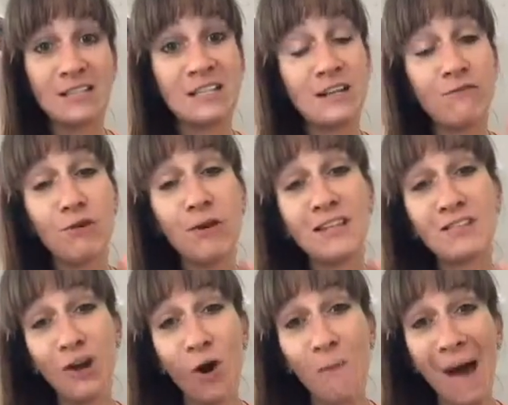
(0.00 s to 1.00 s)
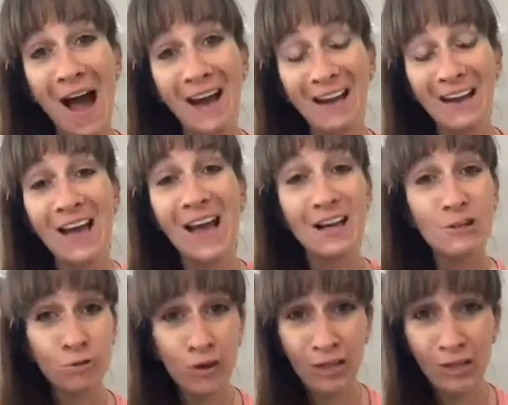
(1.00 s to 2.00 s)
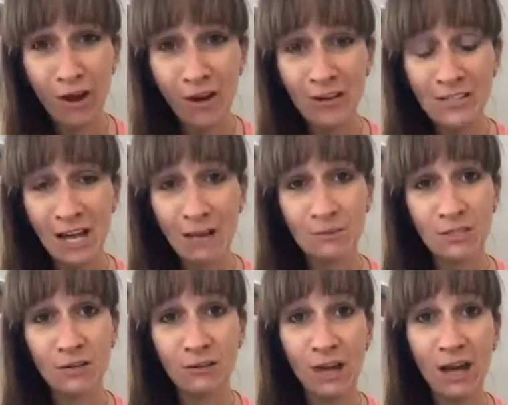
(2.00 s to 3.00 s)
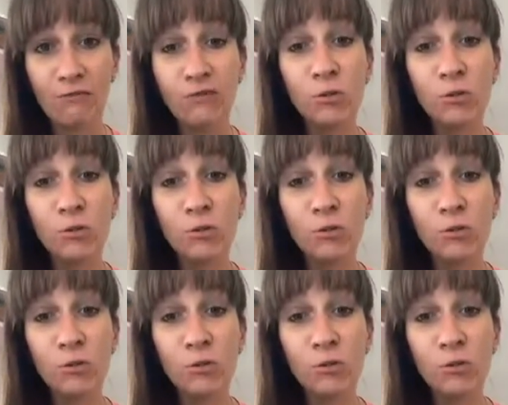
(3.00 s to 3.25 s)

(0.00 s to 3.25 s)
Because if you guys go back and you look at the hard times in your life,